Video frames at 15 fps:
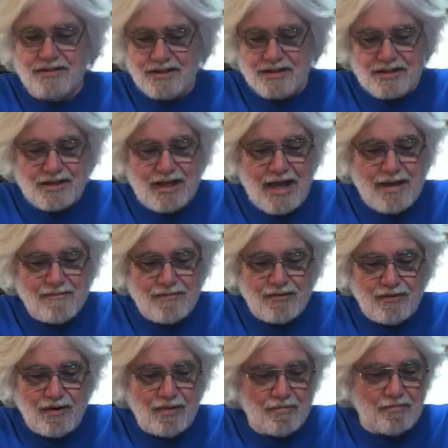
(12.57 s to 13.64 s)
This came
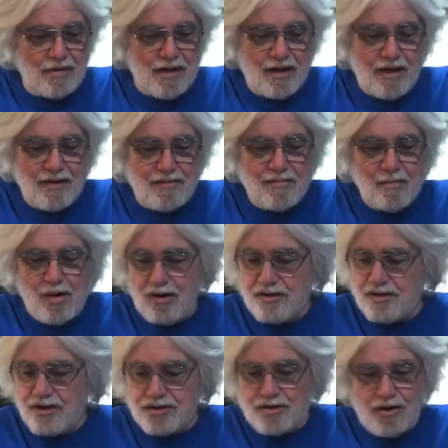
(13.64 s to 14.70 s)
from uh, the
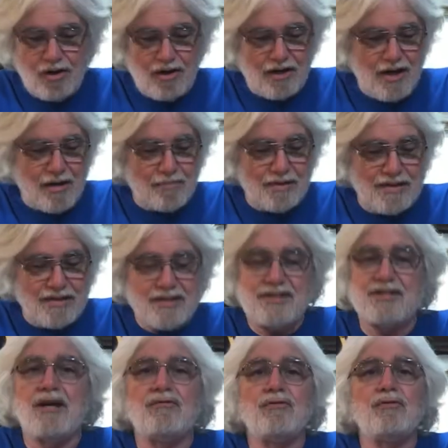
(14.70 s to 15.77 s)
Martin Guitar Company
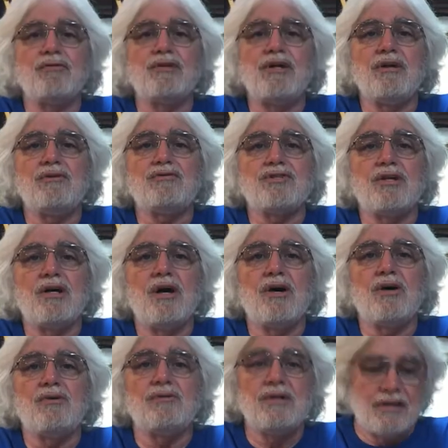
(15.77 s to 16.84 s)
several years
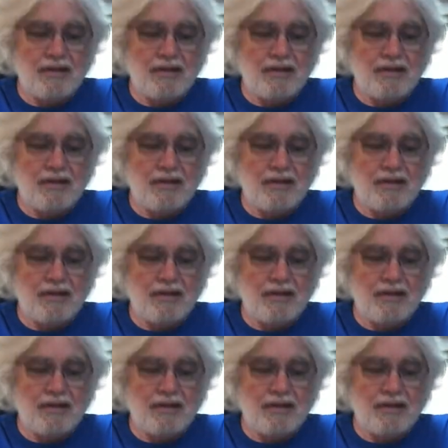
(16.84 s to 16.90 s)
ago.